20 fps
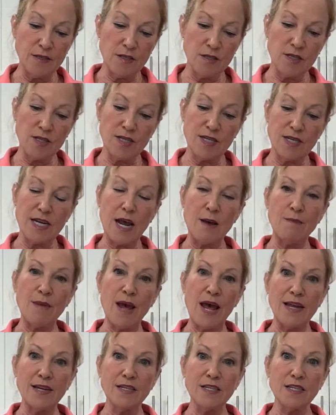stem
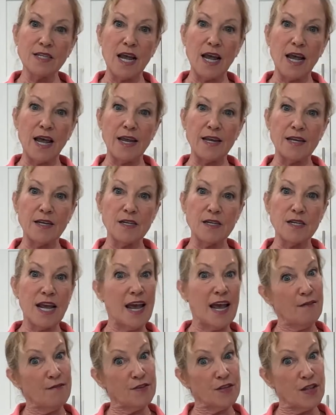ends, and
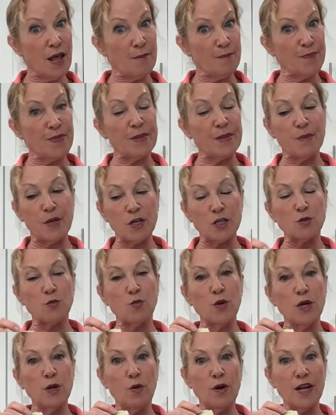tabbed them because
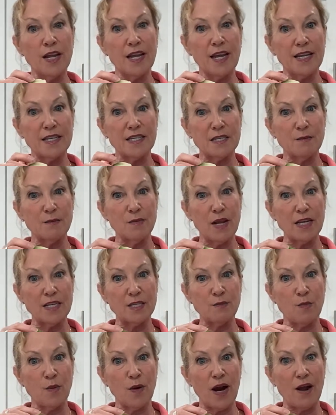we want to get some
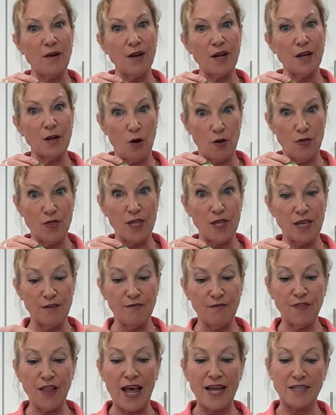nice browning on
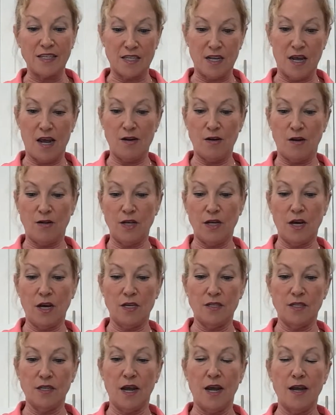the flat side, on the
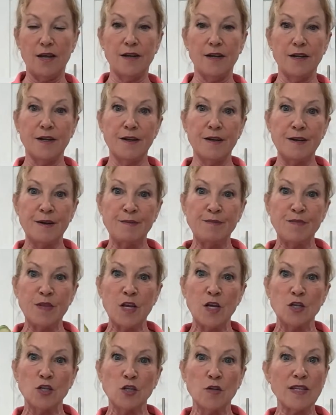cut side.
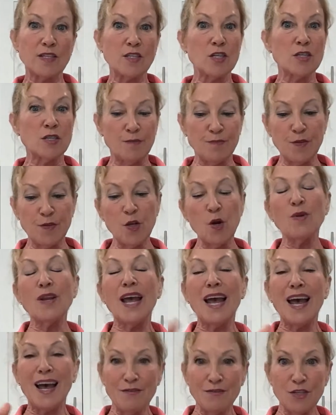So that's just, you don't
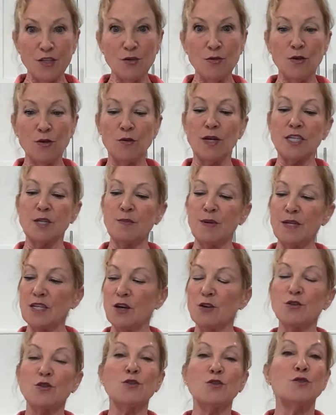have to, the recipe
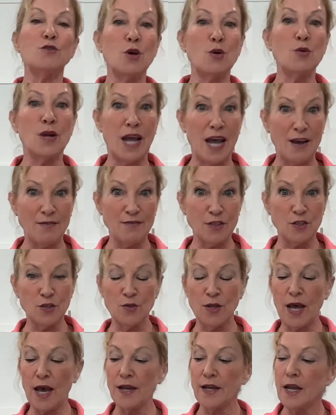tells you don't have to do
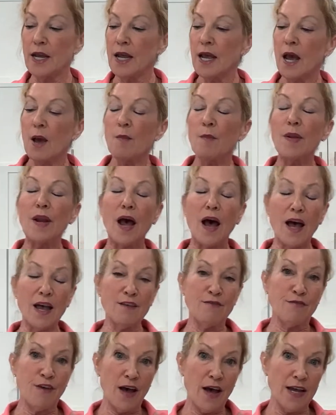that, but I
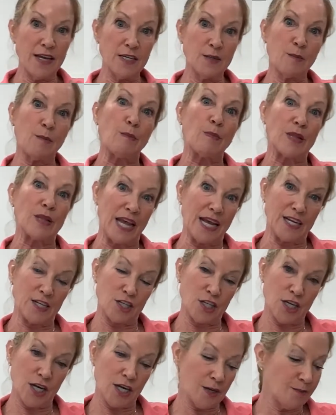find
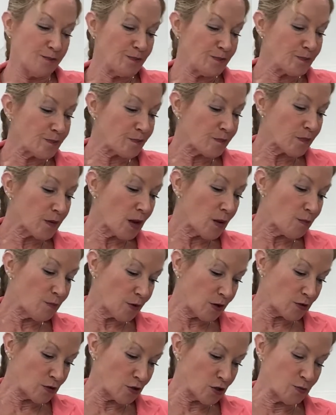blanching
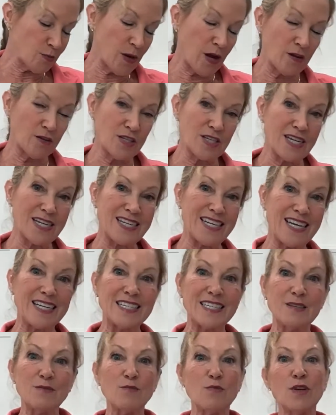Brussels sprouts
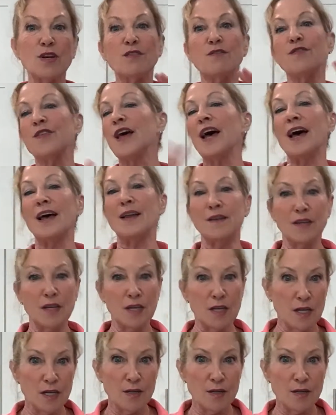gets rid of that